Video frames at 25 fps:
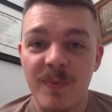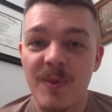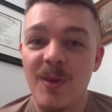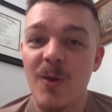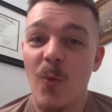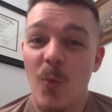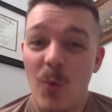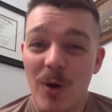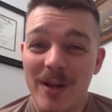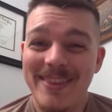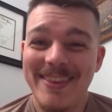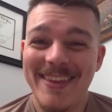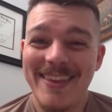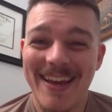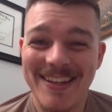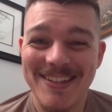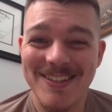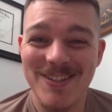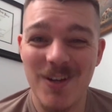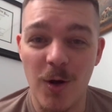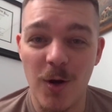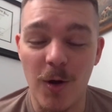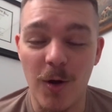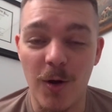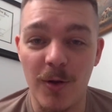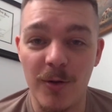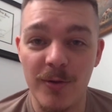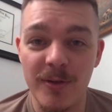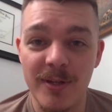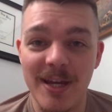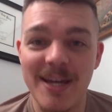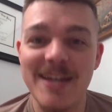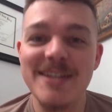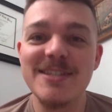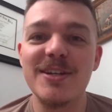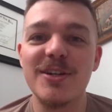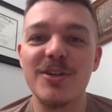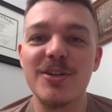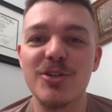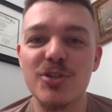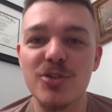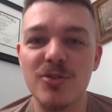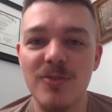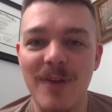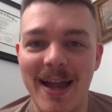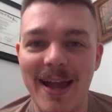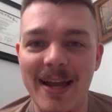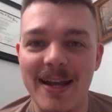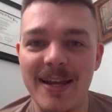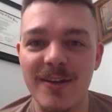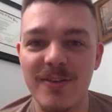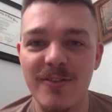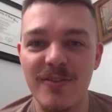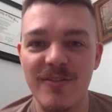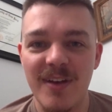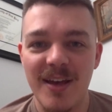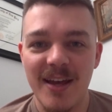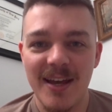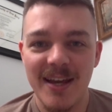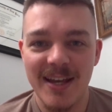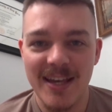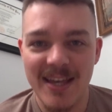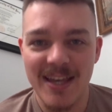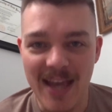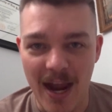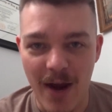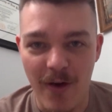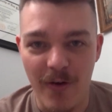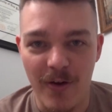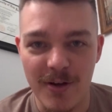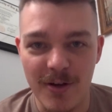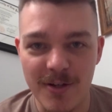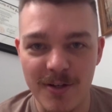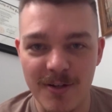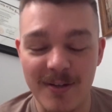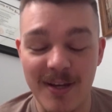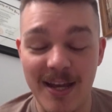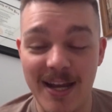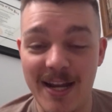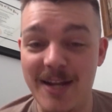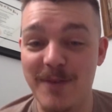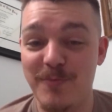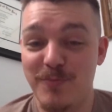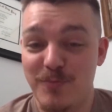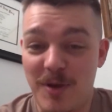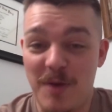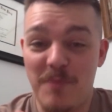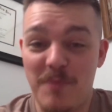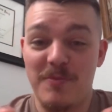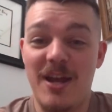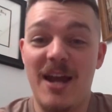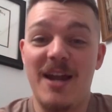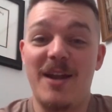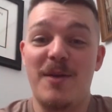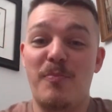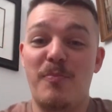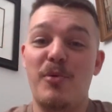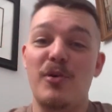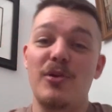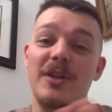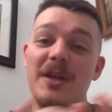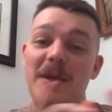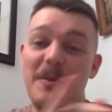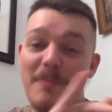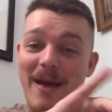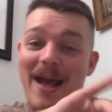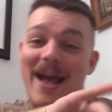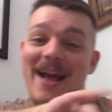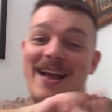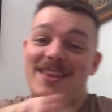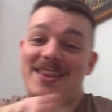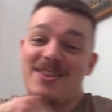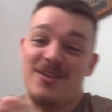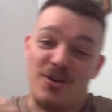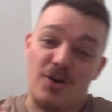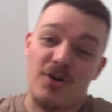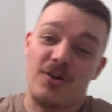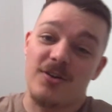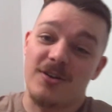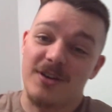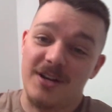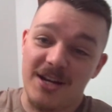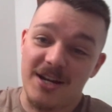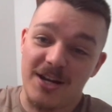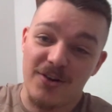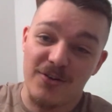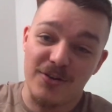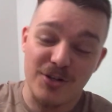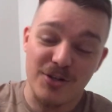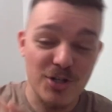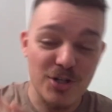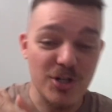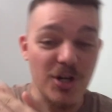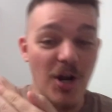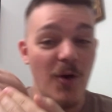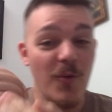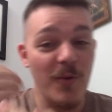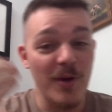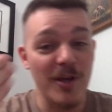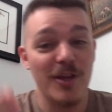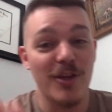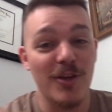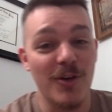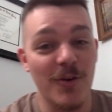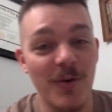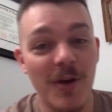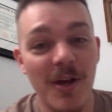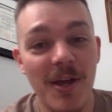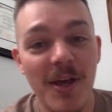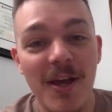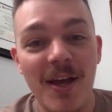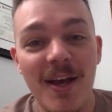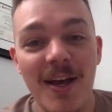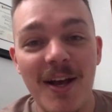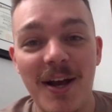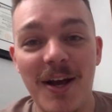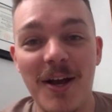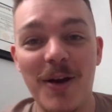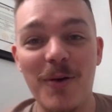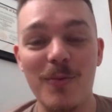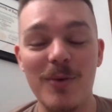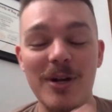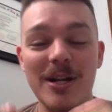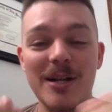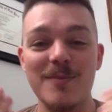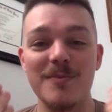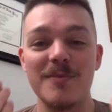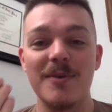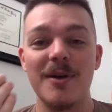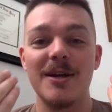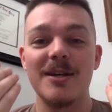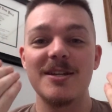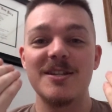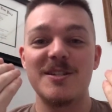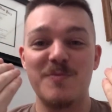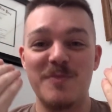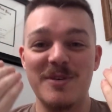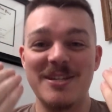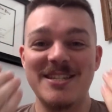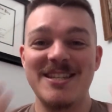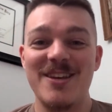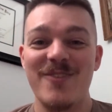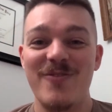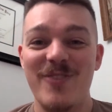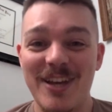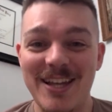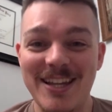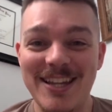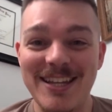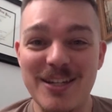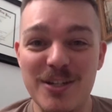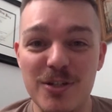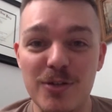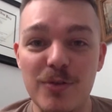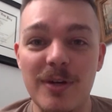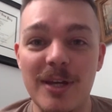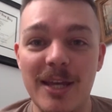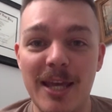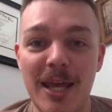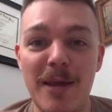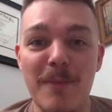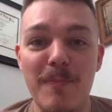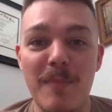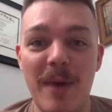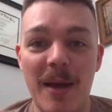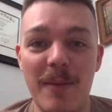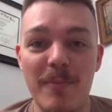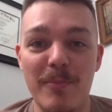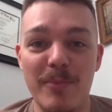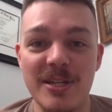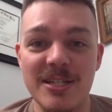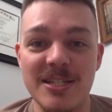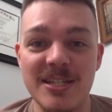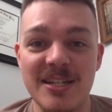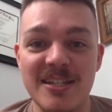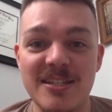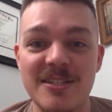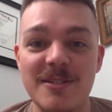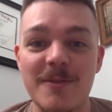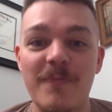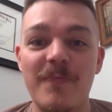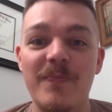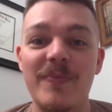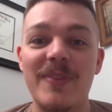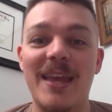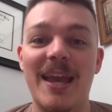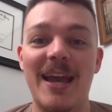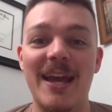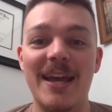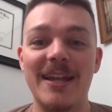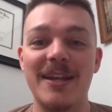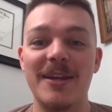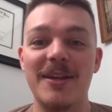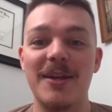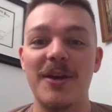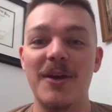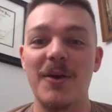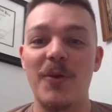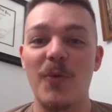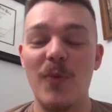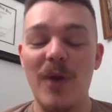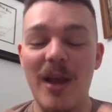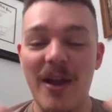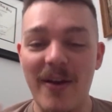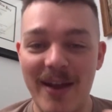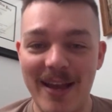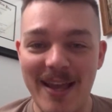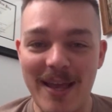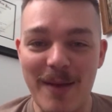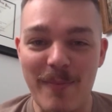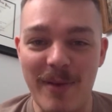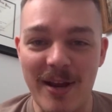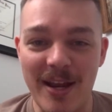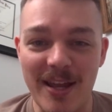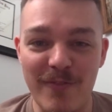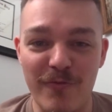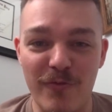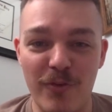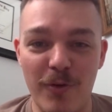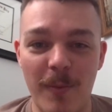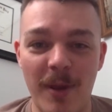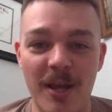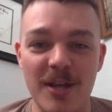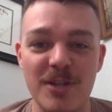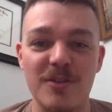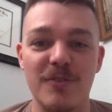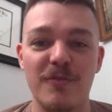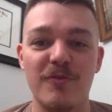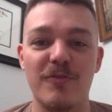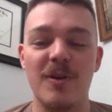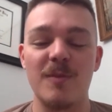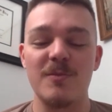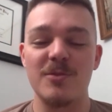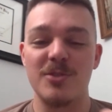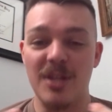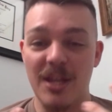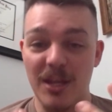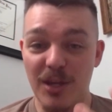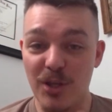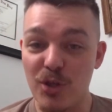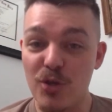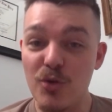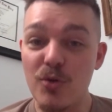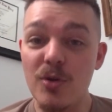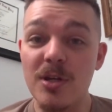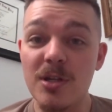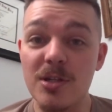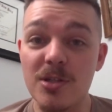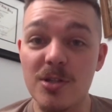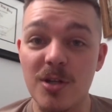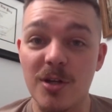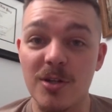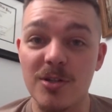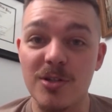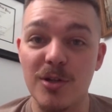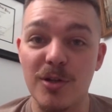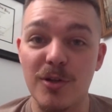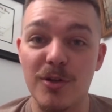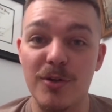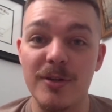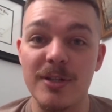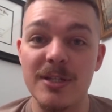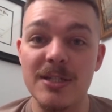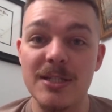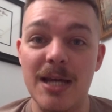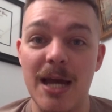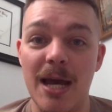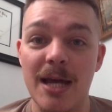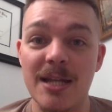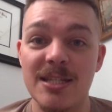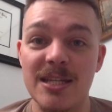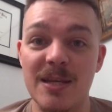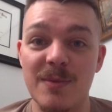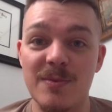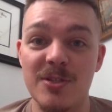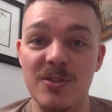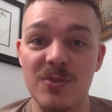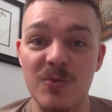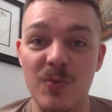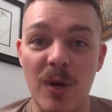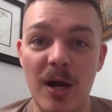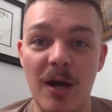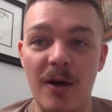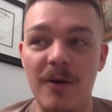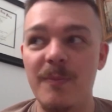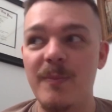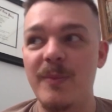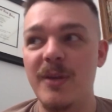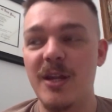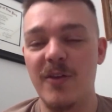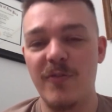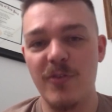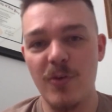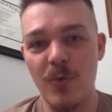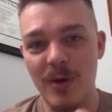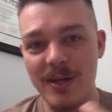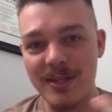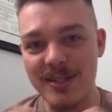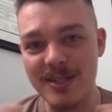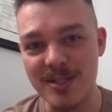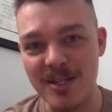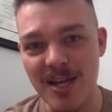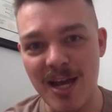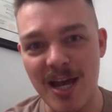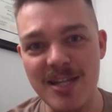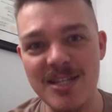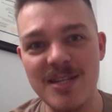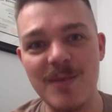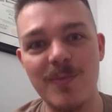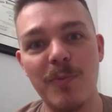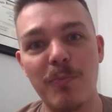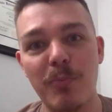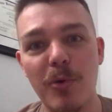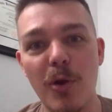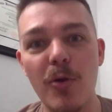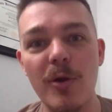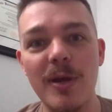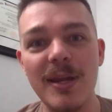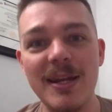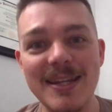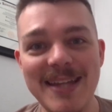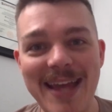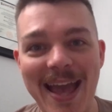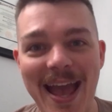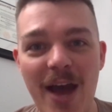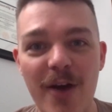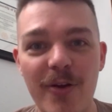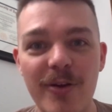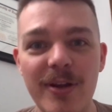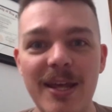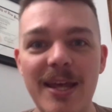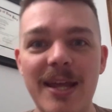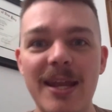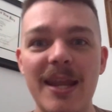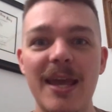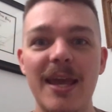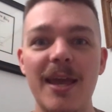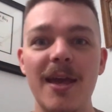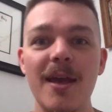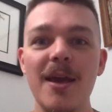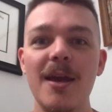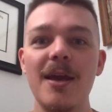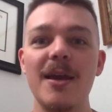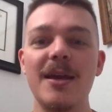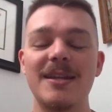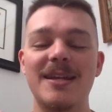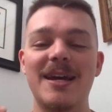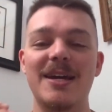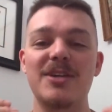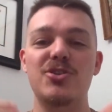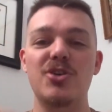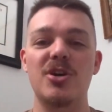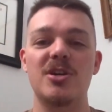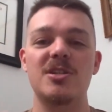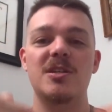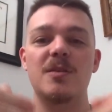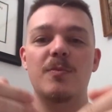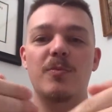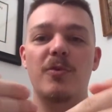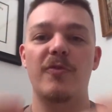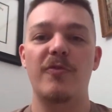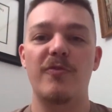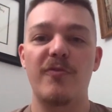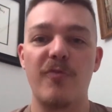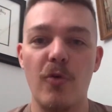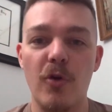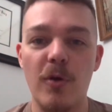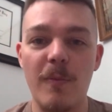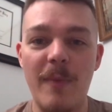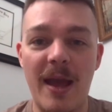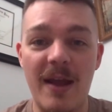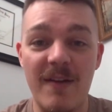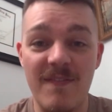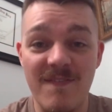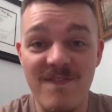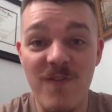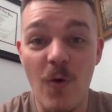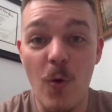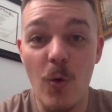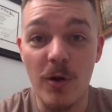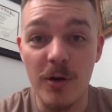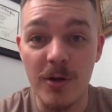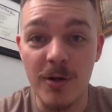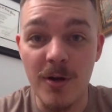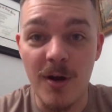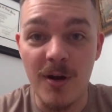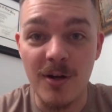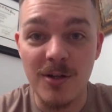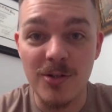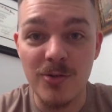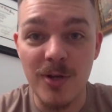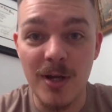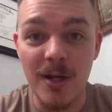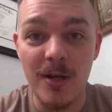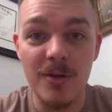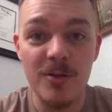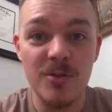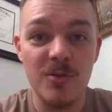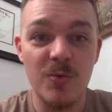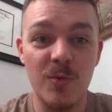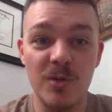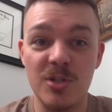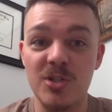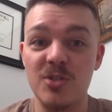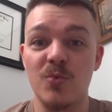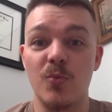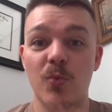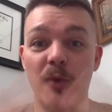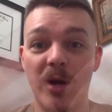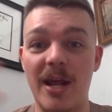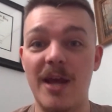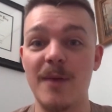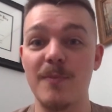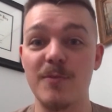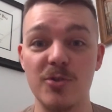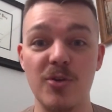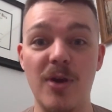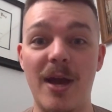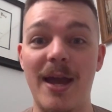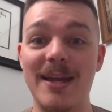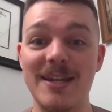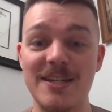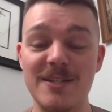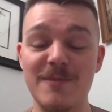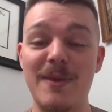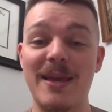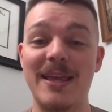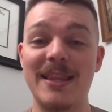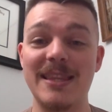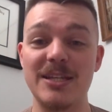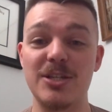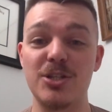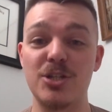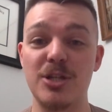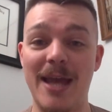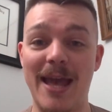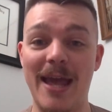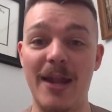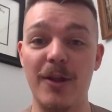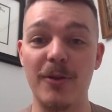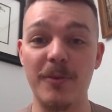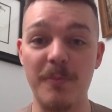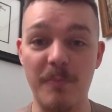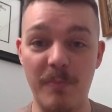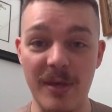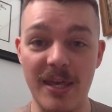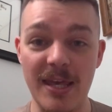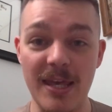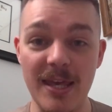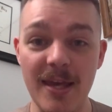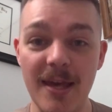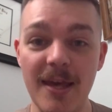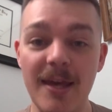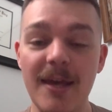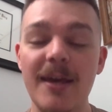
What that's called is an attractive character, and I'm kind of pulling back the curtain here and showing you what I'm specifically doing in my business and where I get my information from so that you can start to learn these concepts as well. Now, if you want these concepts broken down in a digestible format for dog trainers, which is what I'm trying to make this channel be,